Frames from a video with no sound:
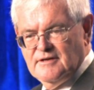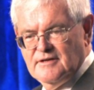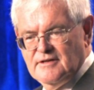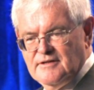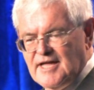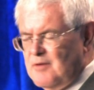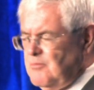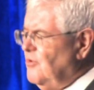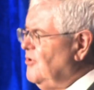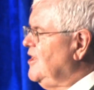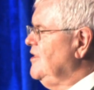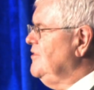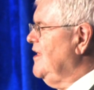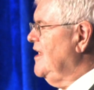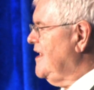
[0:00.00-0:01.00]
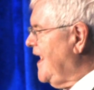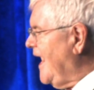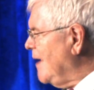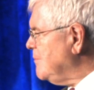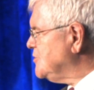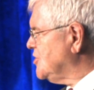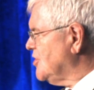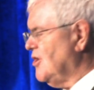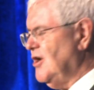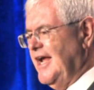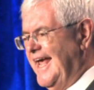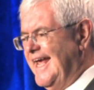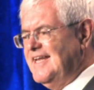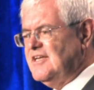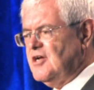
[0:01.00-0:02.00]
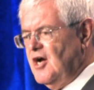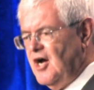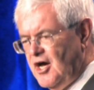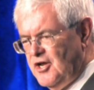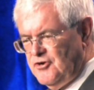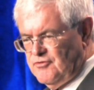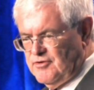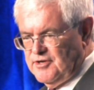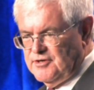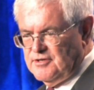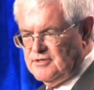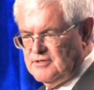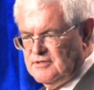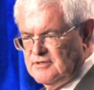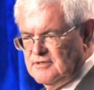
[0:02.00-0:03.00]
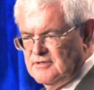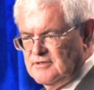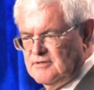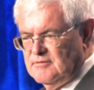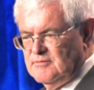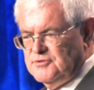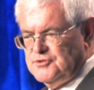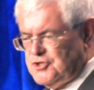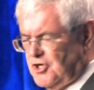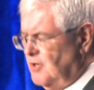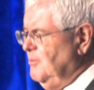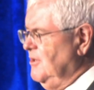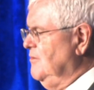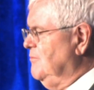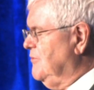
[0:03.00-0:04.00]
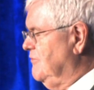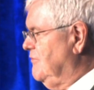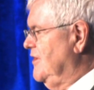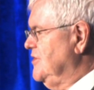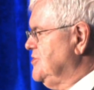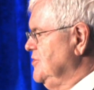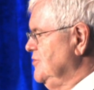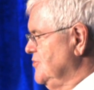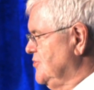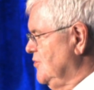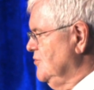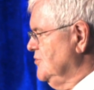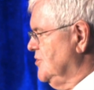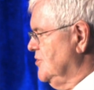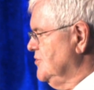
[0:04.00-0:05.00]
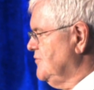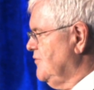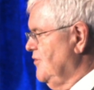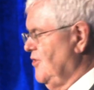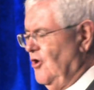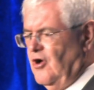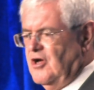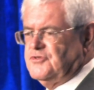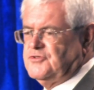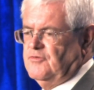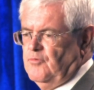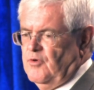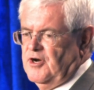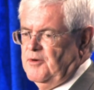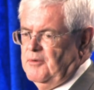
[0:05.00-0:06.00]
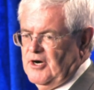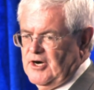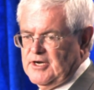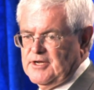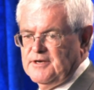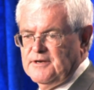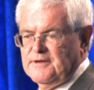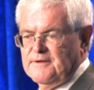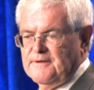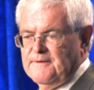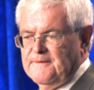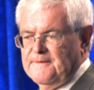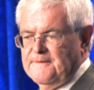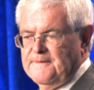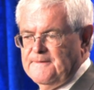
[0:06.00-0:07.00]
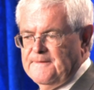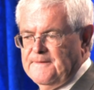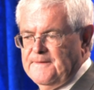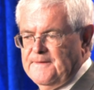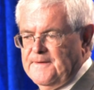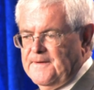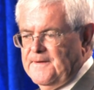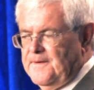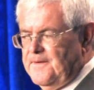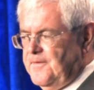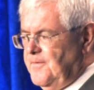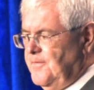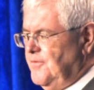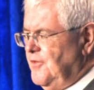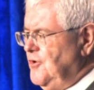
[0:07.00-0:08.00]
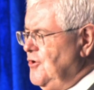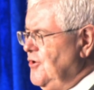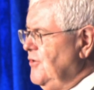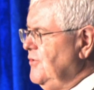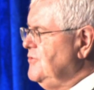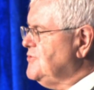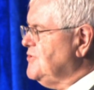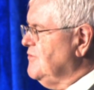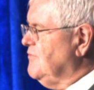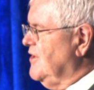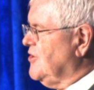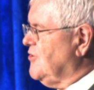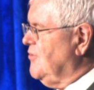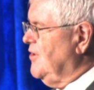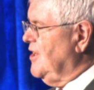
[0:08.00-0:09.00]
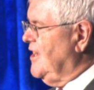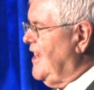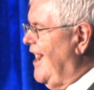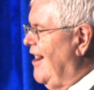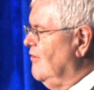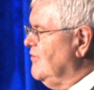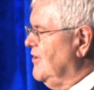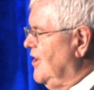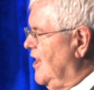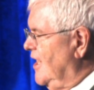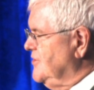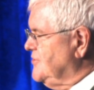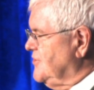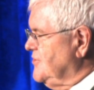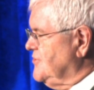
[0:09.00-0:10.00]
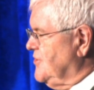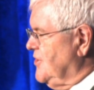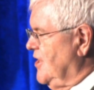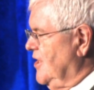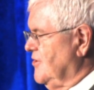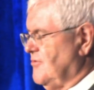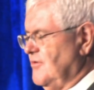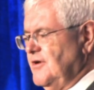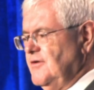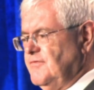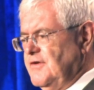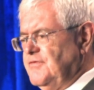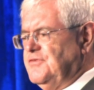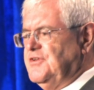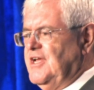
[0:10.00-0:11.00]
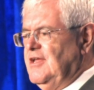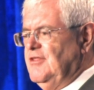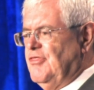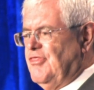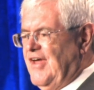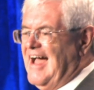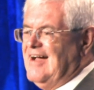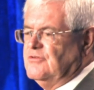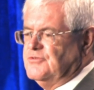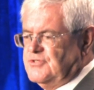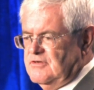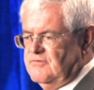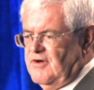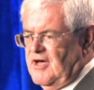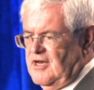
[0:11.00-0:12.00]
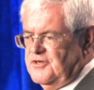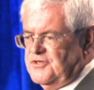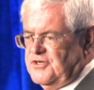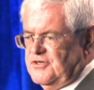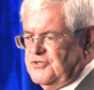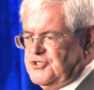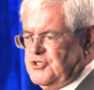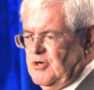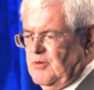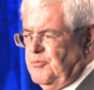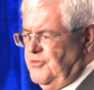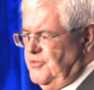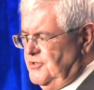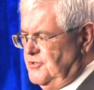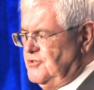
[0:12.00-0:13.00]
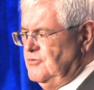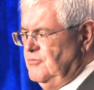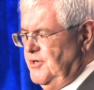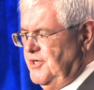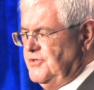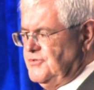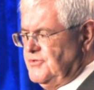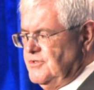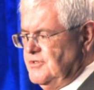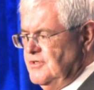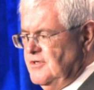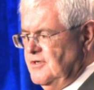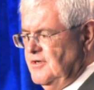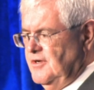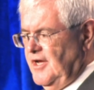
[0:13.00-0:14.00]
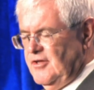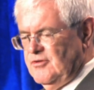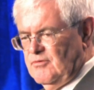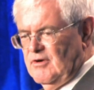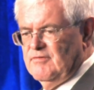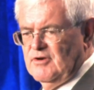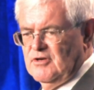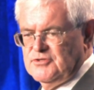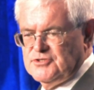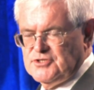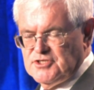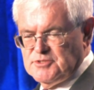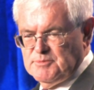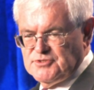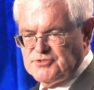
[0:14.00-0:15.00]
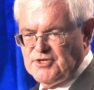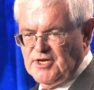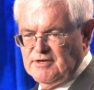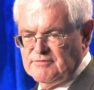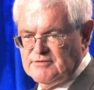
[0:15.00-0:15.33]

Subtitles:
That morning they capture 800 German professional soldiers for the loss of 1 American. The news of the victory galvanizes the country. 15,000 volunteers show up within 2 weeks, and the revolution has been saved.